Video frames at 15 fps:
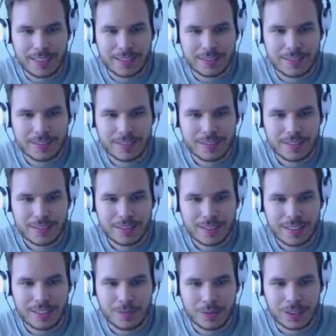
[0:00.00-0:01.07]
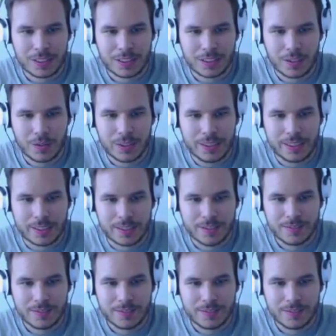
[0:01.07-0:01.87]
And then we're gonna go heal.